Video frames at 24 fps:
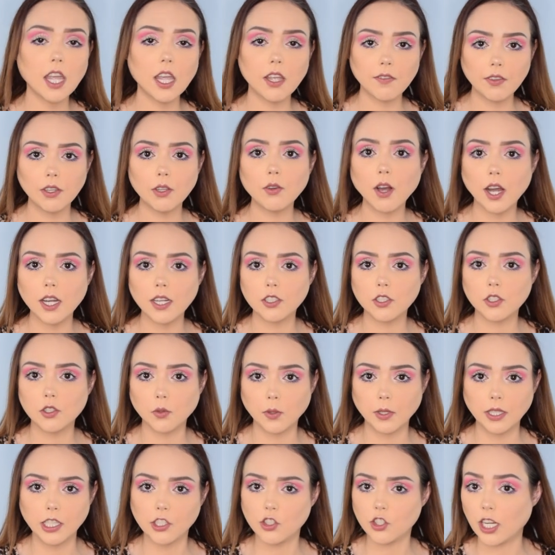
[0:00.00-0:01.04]
If you guys
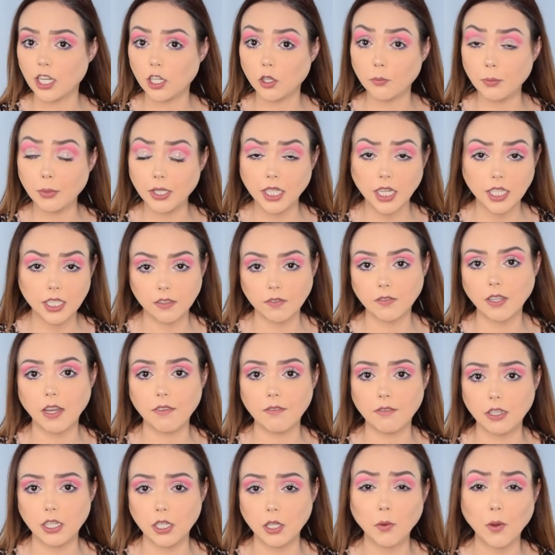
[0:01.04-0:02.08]
joined the channel because of
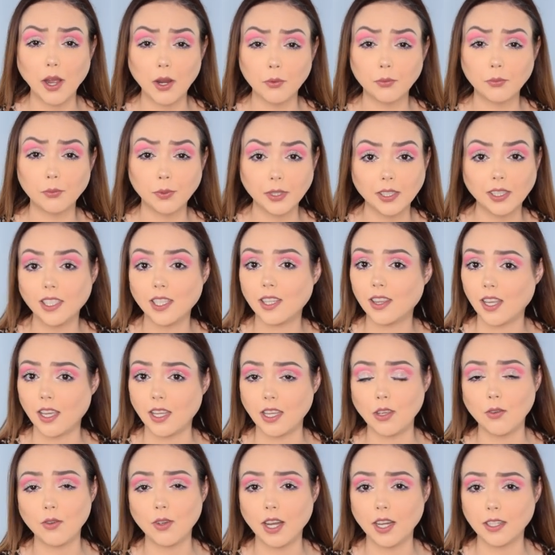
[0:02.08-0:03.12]
that video, I really
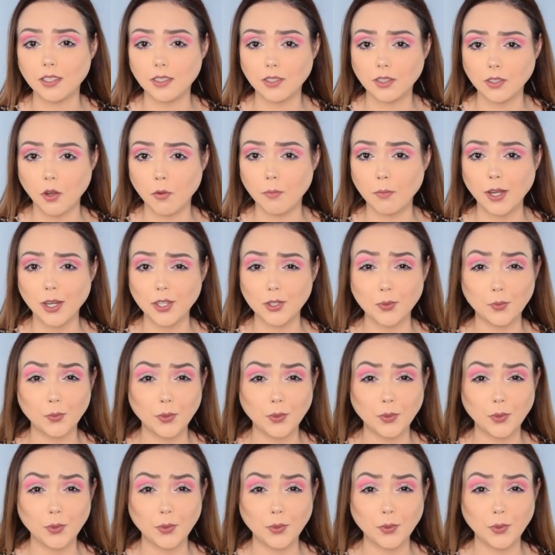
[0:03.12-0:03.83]
thank you guys so much.